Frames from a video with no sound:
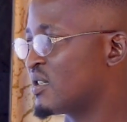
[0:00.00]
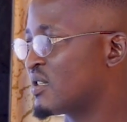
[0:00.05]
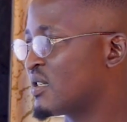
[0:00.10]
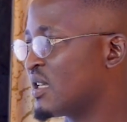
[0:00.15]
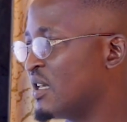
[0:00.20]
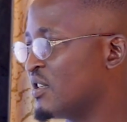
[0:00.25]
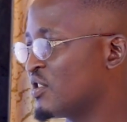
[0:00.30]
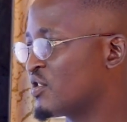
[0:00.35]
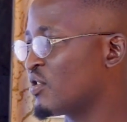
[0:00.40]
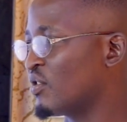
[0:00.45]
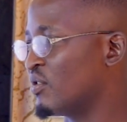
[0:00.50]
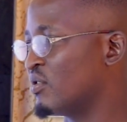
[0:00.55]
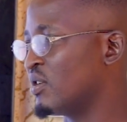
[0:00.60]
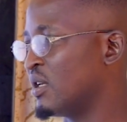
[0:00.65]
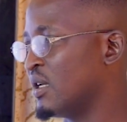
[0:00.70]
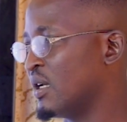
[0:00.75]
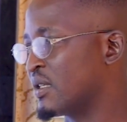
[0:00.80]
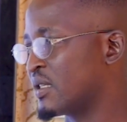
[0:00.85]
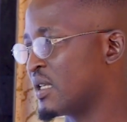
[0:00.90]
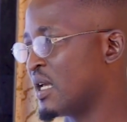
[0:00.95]
censored,
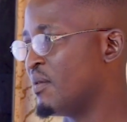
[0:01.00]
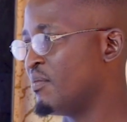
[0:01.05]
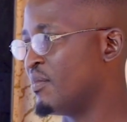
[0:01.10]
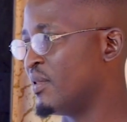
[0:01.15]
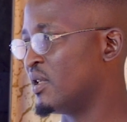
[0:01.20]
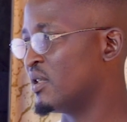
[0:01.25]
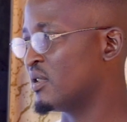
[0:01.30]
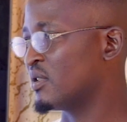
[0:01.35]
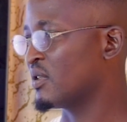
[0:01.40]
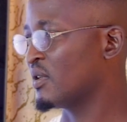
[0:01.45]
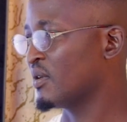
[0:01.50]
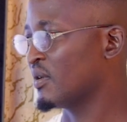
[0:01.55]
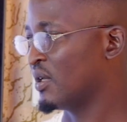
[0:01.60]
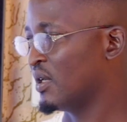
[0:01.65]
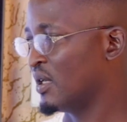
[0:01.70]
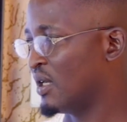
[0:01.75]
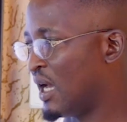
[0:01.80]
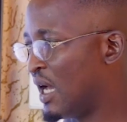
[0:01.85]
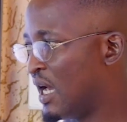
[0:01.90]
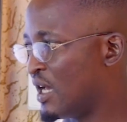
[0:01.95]
examined,
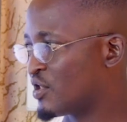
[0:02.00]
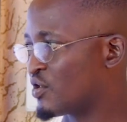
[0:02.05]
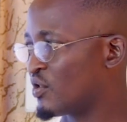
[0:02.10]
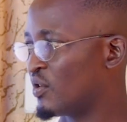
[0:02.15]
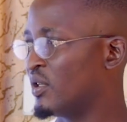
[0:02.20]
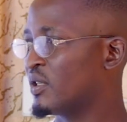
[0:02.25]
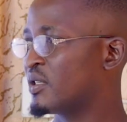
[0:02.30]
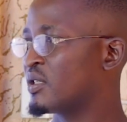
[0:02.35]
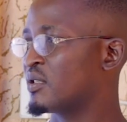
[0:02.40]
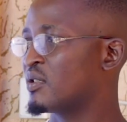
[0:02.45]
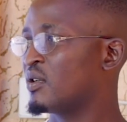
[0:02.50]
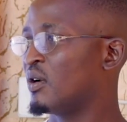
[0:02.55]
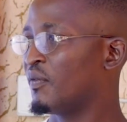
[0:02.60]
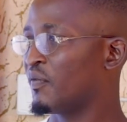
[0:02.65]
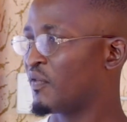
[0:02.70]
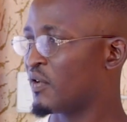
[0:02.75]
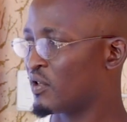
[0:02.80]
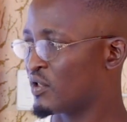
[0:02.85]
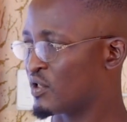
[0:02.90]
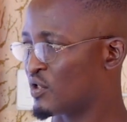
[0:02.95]
isolated.
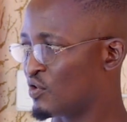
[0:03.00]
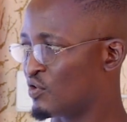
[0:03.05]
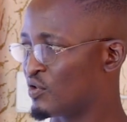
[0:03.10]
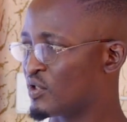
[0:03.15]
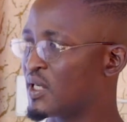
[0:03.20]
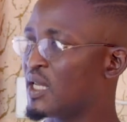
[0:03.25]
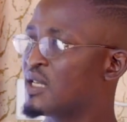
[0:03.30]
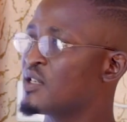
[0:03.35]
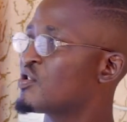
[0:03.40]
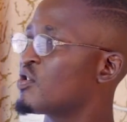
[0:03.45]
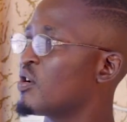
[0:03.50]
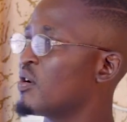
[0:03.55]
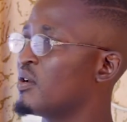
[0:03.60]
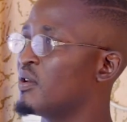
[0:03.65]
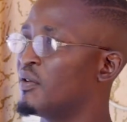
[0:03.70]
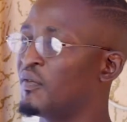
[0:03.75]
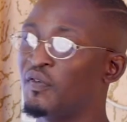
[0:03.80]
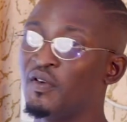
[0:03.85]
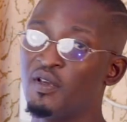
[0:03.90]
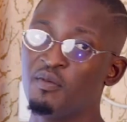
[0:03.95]
Of course, you censor
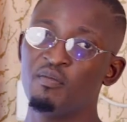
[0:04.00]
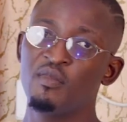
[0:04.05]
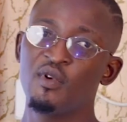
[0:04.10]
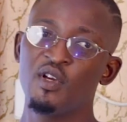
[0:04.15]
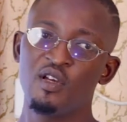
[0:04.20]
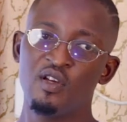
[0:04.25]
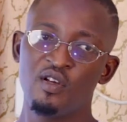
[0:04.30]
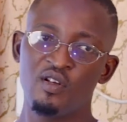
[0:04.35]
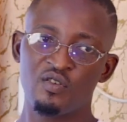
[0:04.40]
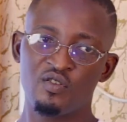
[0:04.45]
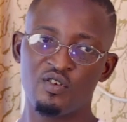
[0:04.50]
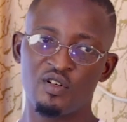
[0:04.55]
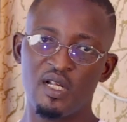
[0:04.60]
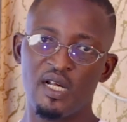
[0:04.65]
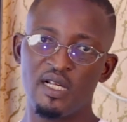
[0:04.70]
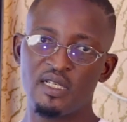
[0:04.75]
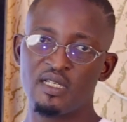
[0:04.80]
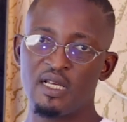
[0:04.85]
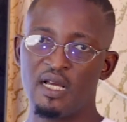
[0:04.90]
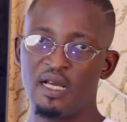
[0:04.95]
a film so
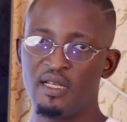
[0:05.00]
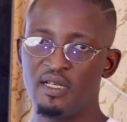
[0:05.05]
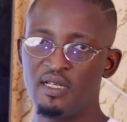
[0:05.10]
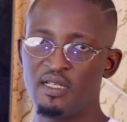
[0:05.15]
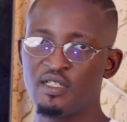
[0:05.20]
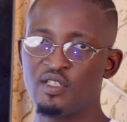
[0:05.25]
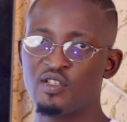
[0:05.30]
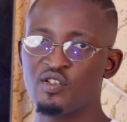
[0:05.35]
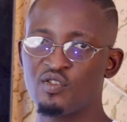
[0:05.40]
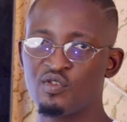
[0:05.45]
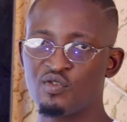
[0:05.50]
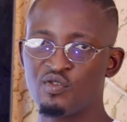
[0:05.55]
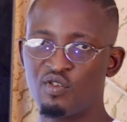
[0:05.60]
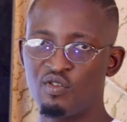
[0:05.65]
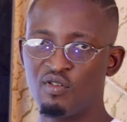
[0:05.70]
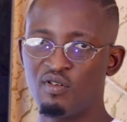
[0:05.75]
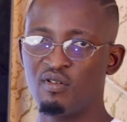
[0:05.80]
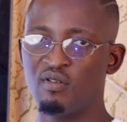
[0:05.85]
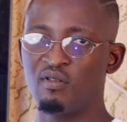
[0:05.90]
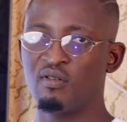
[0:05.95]
that at least
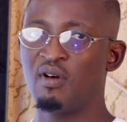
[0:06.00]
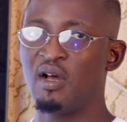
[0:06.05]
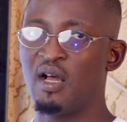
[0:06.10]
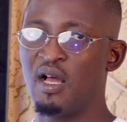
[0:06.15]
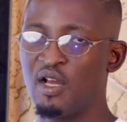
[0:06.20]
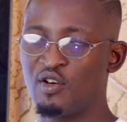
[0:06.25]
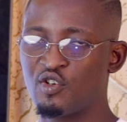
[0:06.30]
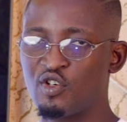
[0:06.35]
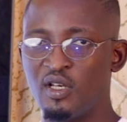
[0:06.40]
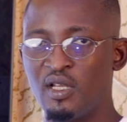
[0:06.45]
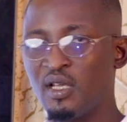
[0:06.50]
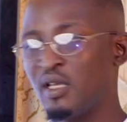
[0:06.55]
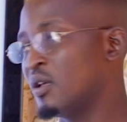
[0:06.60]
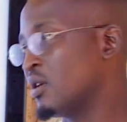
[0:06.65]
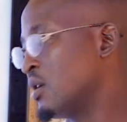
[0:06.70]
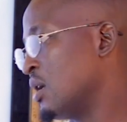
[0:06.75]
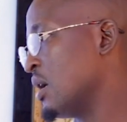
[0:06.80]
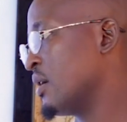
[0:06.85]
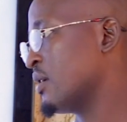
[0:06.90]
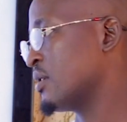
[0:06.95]
to actually
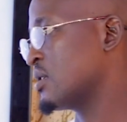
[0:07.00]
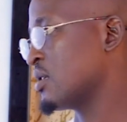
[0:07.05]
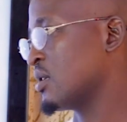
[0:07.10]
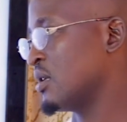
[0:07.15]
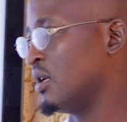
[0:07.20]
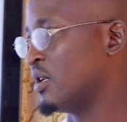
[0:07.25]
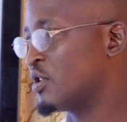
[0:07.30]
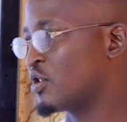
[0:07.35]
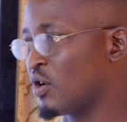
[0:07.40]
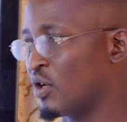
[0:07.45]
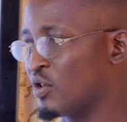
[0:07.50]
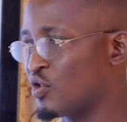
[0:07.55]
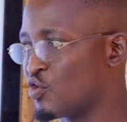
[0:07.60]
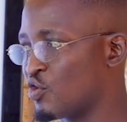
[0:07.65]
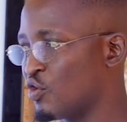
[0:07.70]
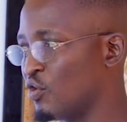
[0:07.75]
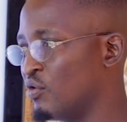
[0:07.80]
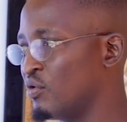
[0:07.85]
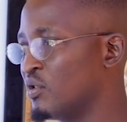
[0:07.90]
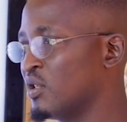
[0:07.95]
get it
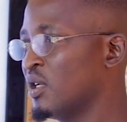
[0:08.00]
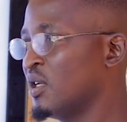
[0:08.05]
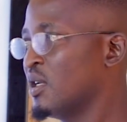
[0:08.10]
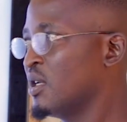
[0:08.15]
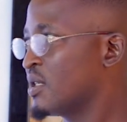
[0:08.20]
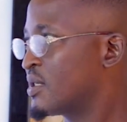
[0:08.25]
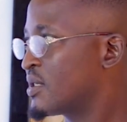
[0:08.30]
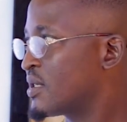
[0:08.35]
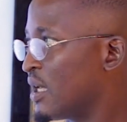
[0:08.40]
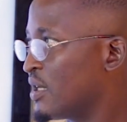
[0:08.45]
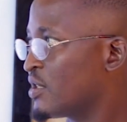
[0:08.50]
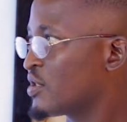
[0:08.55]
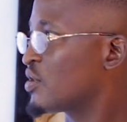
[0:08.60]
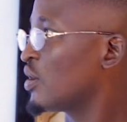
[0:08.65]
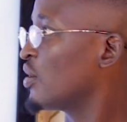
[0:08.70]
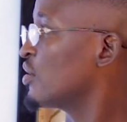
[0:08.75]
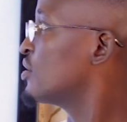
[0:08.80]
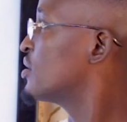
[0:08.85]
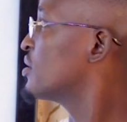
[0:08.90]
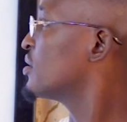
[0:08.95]
controlled.
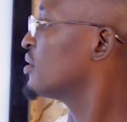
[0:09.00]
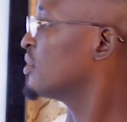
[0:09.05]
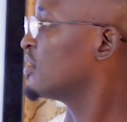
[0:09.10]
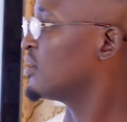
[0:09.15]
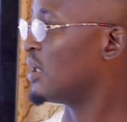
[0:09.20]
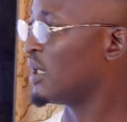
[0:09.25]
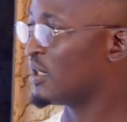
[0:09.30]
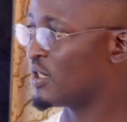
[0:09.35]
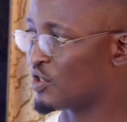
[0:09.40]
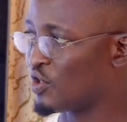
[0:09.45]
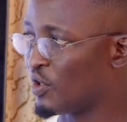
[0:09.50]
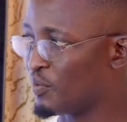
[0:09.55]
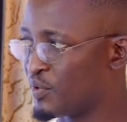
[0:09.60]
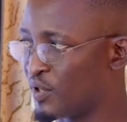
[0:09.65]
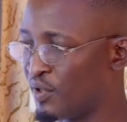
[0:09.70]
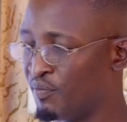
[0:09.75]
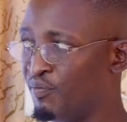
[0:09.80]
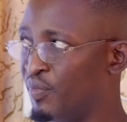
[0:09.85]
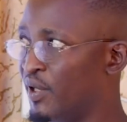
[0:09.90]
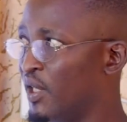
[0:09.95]
Censored, that is
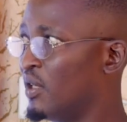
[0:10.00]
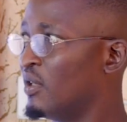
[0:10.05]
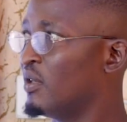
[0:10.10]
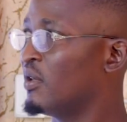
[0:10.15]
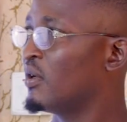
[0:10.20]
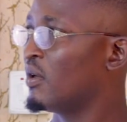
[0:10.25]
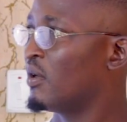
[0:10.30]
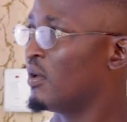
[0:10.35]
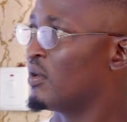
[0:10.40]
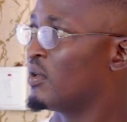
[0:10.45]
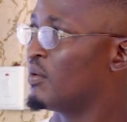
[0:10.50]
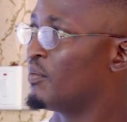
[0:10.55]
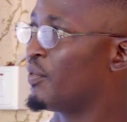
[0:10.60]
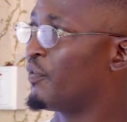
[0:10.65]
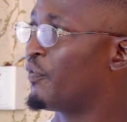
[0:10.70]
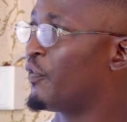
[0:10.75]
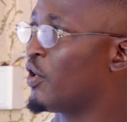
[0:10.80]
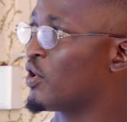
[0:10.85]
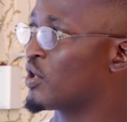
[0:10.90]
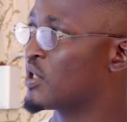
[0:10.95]
option B. Number
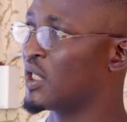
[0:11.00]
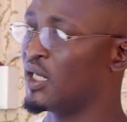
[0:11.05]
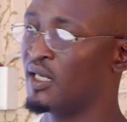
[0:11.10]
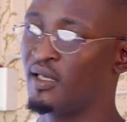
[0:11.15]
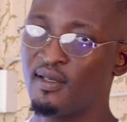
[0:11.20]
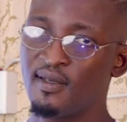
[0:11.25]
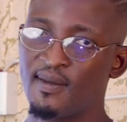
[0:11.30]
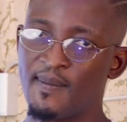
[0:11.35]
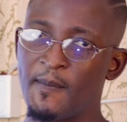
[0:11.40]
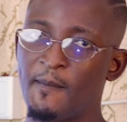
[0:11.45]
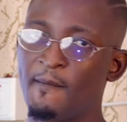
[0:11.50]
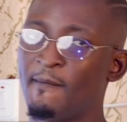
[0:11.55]
14.